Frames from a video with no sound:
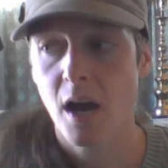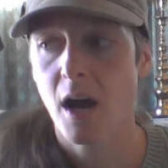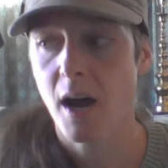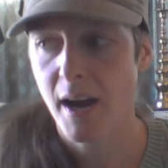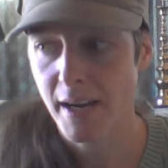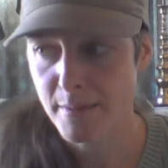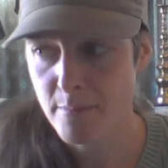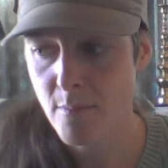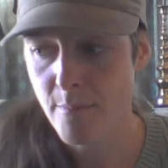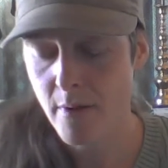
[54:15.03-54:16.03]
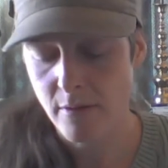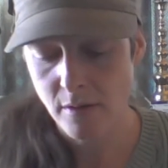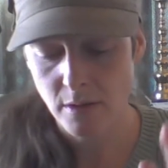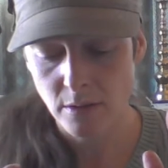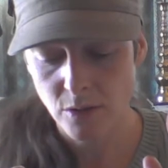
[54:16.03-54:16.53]
I'm
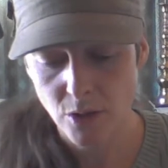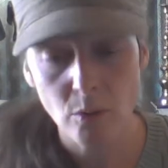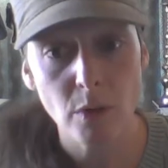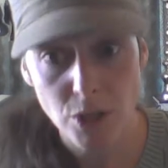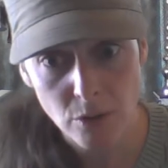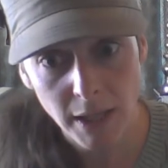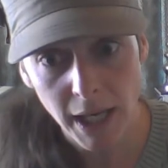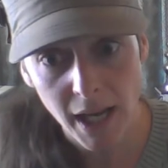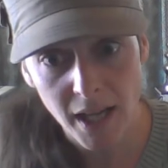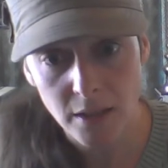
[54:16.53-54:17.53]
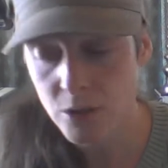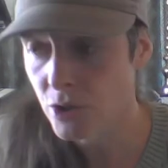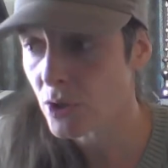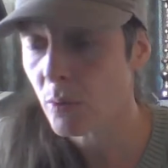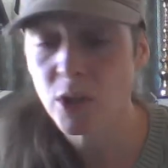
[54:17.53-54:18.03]
do what you can,
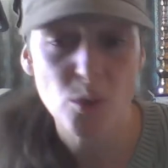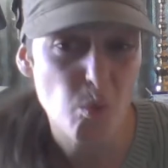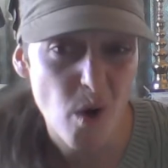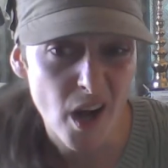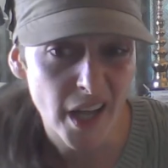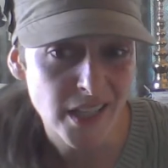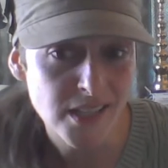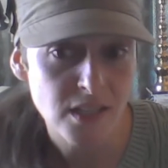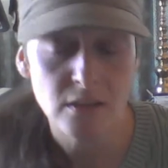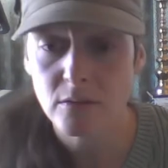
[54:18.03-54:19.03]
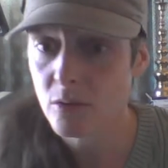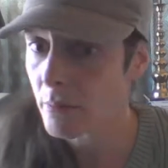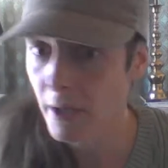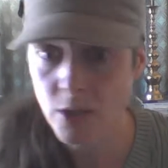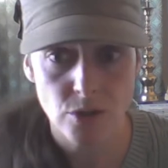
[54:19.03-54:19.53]
do what you want, do the
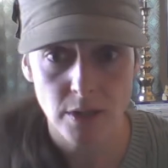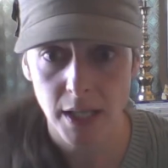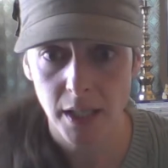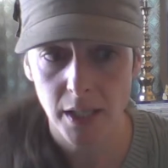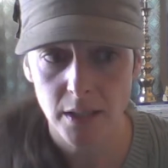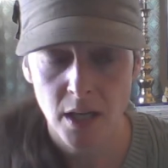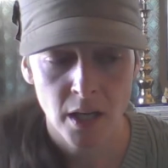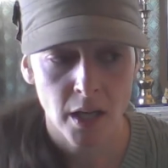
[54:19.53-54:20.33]
best you can,